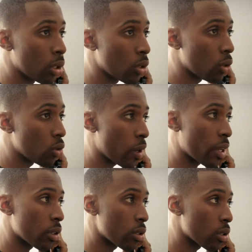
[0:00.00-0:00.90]
The 2
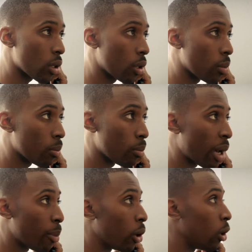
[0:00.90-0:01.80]
tracks,
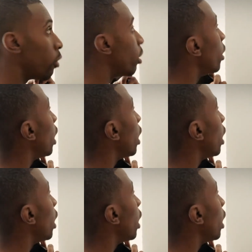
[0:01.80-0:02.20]
Bipolar and